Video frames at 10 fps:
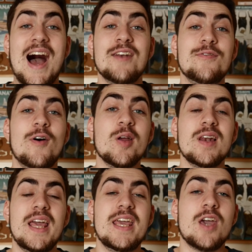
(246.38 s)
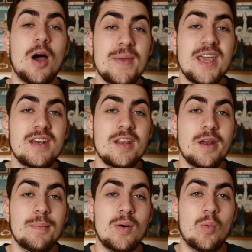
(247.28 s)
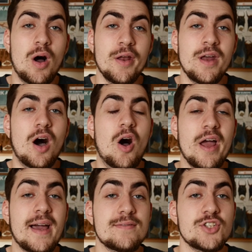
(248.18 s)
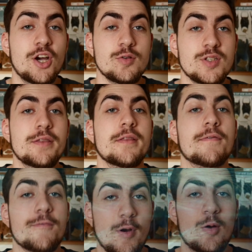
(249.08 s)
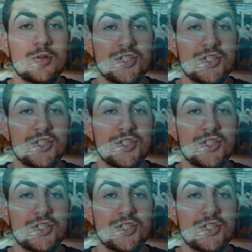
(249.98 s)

And finally, coming in at number 1, I have chosen the frilled